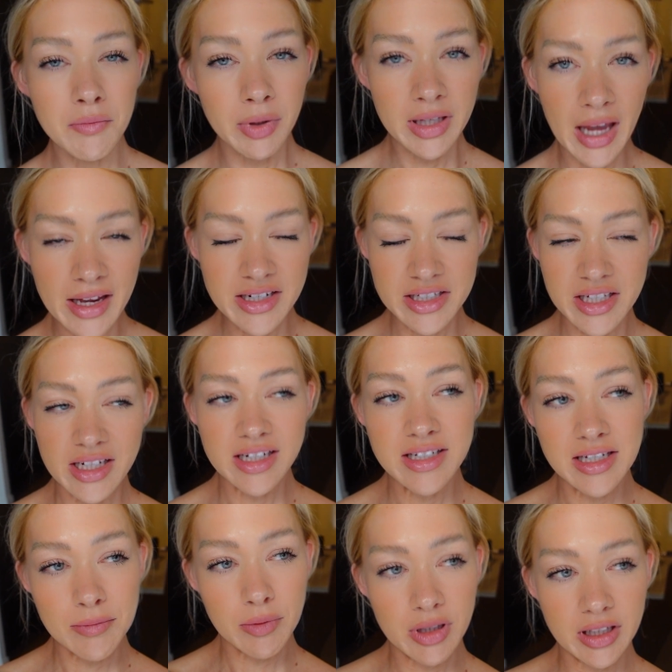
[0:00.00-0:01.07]
But yeah, just gonna
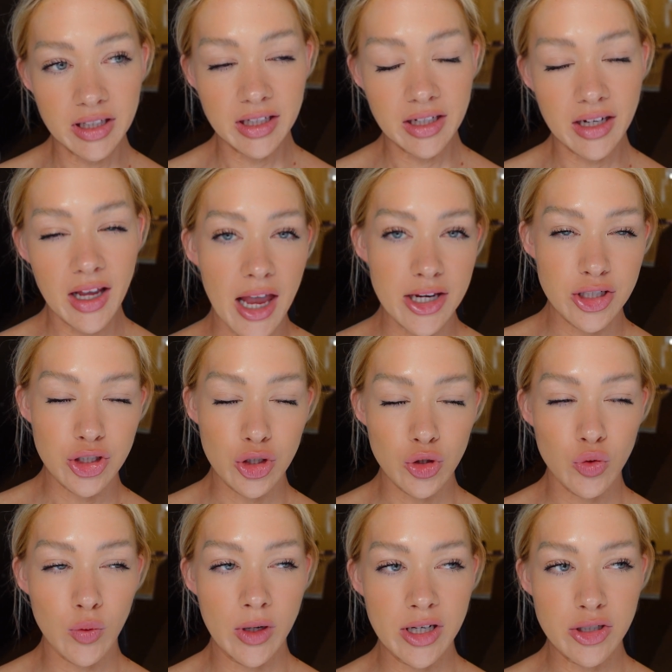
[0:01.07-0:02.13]
deep clean. I
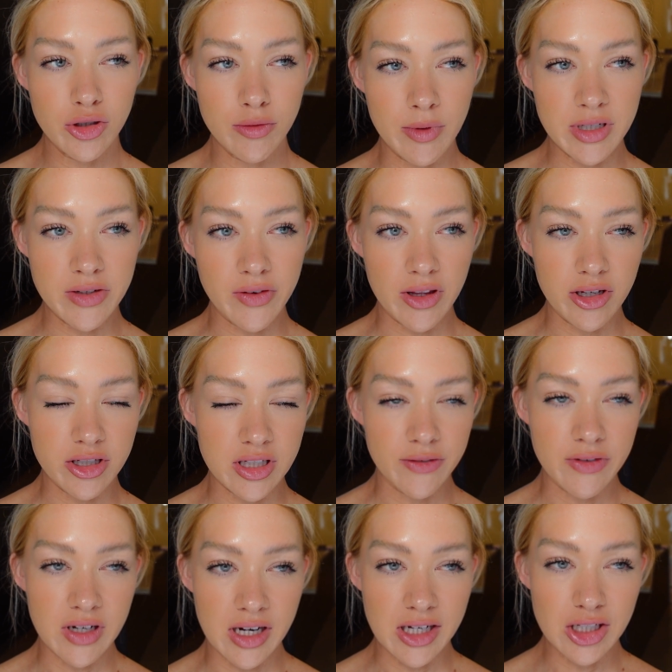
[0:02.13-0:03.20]
do wanna do a bunch of other stuff
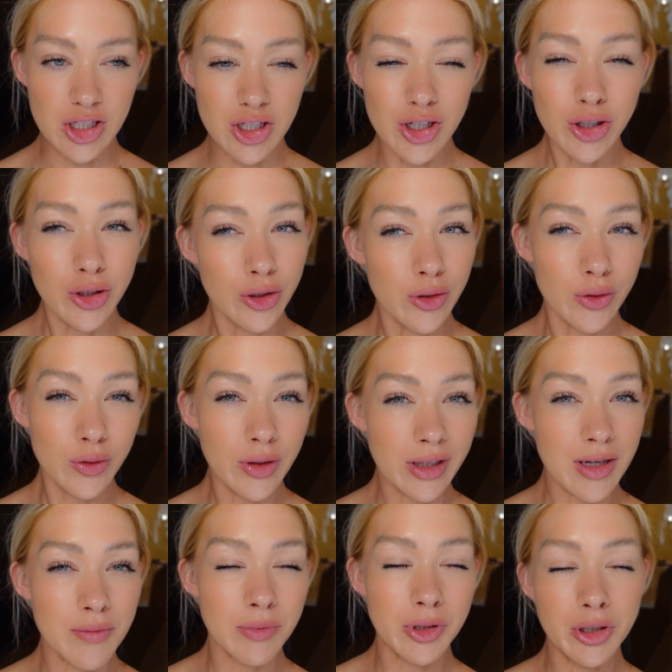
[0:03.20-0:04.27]
tonight too, like
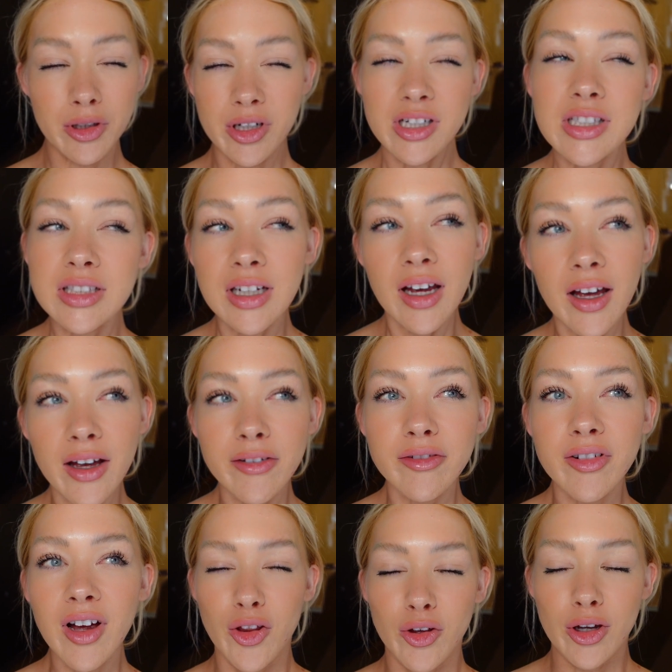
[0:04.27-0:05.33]
computer
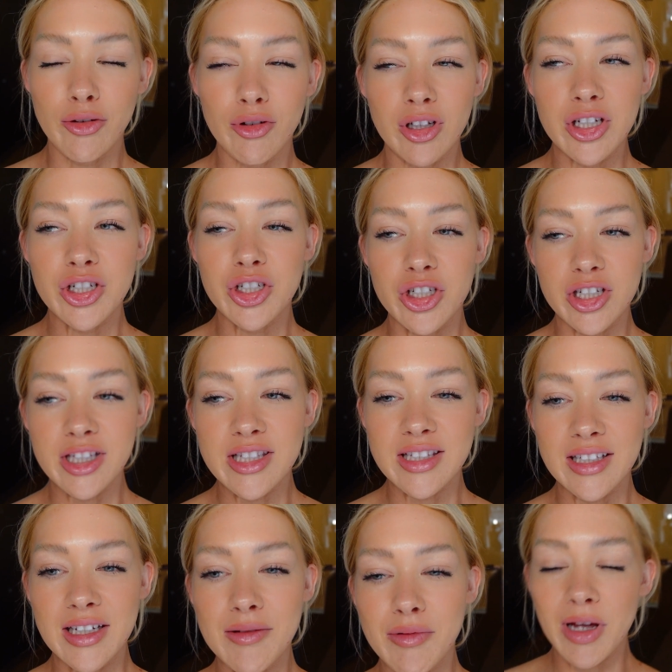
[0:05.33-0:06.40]
stuff, although I really should
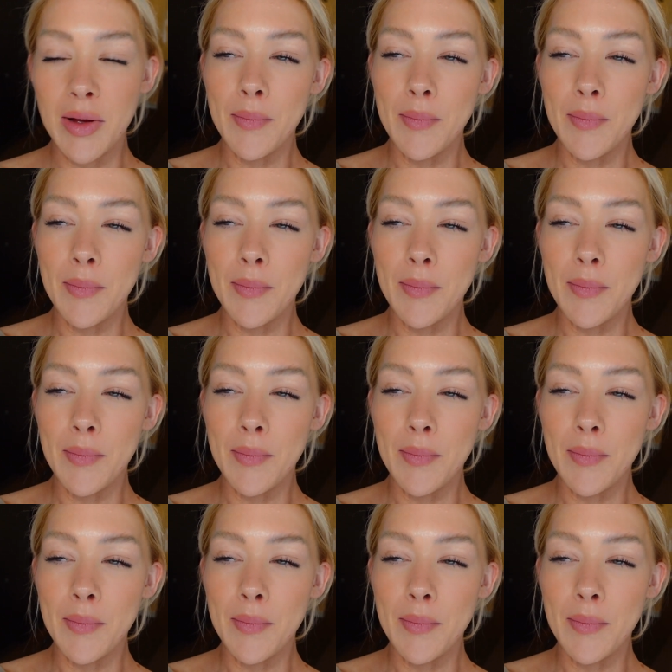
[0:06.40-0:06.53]
sleep.